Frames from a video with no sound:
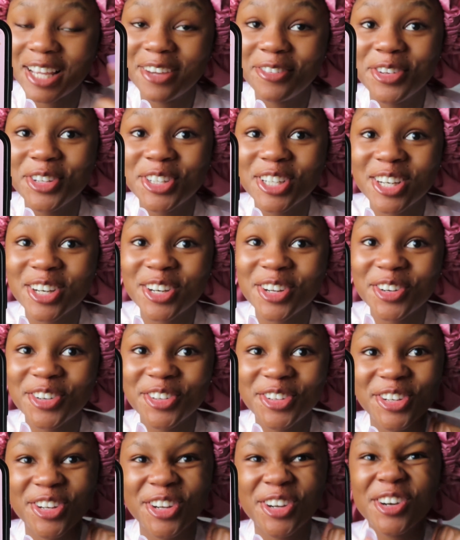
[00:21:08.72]
If you didn't know,
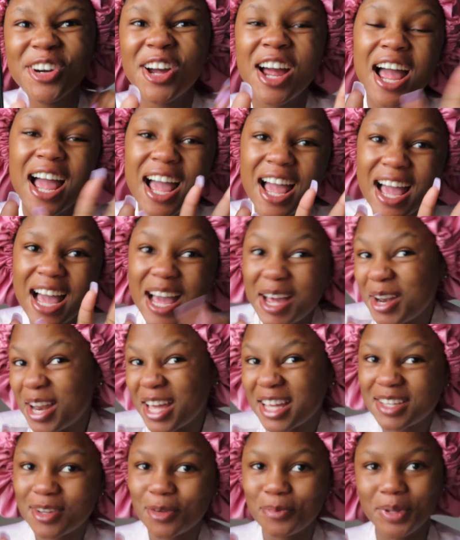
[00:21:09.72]
you know. I
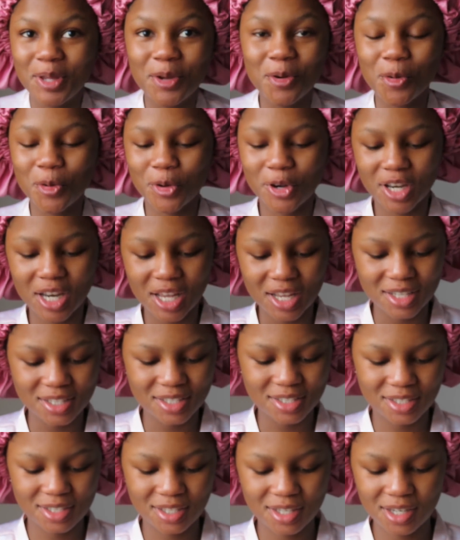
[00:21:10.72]
like being
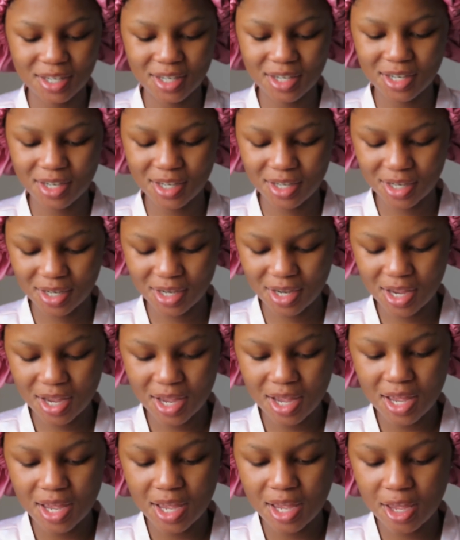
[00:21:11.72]
organized.
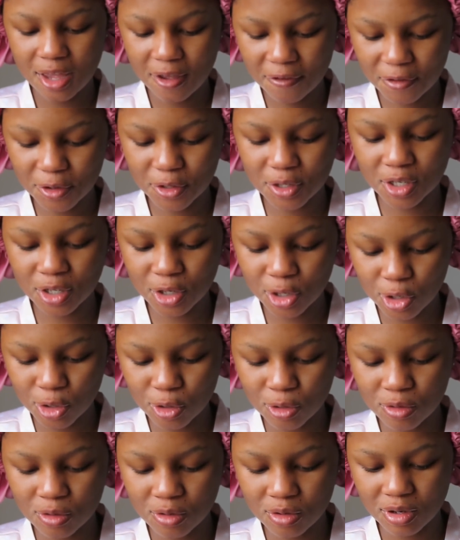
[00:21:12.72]
If you didn't
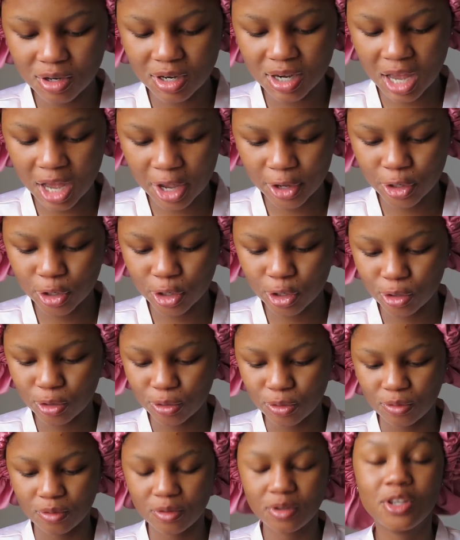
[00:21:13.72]
know, now you
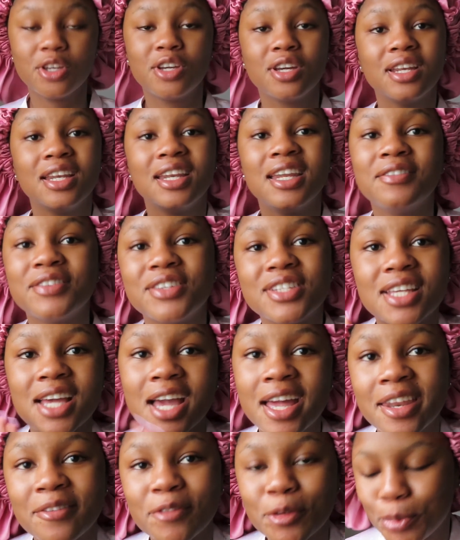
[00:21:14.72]
know. You can never say
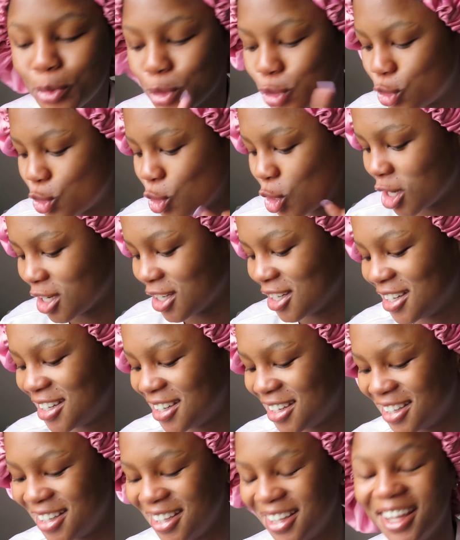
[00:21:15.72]
I never put you on.
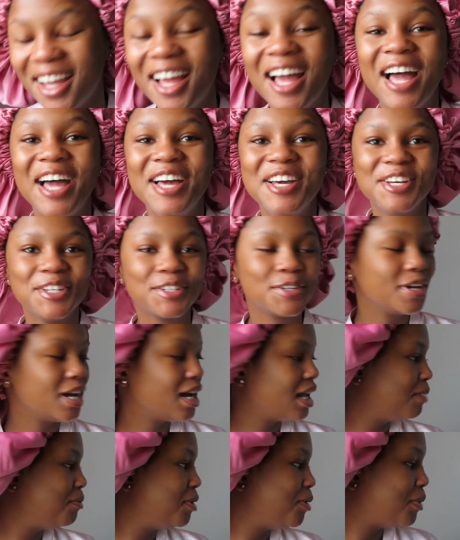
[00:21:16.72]
So
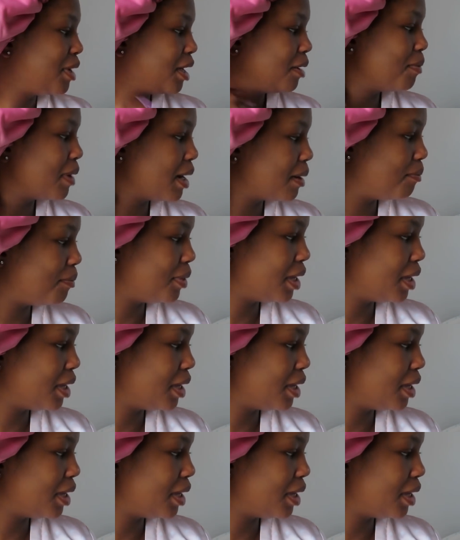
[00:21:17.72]
yeah, let me make my